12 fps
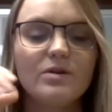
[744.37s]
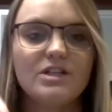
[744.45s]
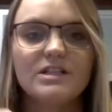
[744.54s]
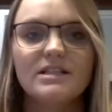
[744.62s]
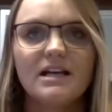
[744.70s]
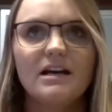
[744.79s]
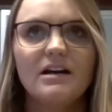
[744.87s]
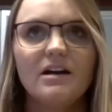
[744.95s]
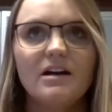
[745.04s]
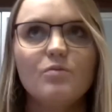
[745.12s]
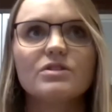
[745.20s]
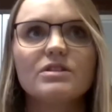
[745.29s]
we just
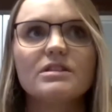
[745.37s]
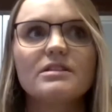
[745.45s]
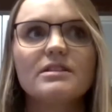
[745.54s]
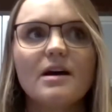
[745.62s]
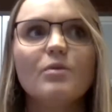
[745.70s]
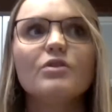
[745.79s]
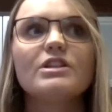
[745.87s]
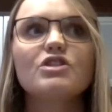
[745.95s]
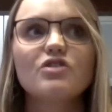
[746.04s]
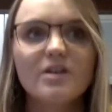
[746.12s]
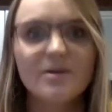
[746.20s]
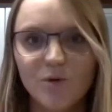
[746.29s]
almost doubled to
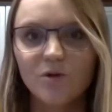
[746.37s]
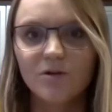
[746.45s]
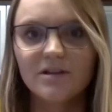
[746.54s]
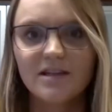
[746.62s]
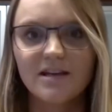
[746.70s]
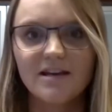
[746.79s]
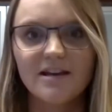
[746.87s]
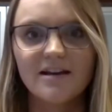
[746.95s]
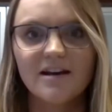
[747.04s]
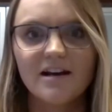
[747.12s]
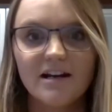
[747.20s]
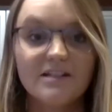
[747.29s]
tripled the
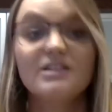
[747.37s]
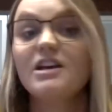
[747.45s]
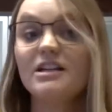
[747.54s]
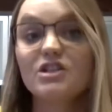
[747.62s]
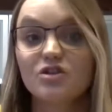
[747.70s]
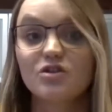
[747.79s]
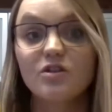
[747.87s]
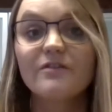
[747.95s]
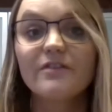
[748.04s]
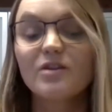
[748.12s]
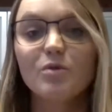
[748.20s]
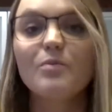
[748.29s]
additional
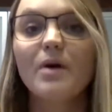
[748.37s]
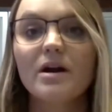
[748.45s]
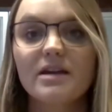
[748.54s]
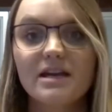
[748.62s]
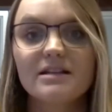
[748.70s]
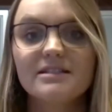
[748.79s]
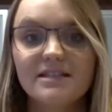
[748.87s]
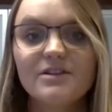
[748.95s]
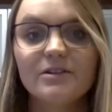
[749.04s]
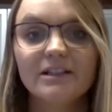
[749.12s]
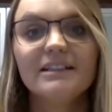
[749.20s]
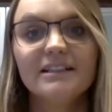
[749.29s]
available parking too.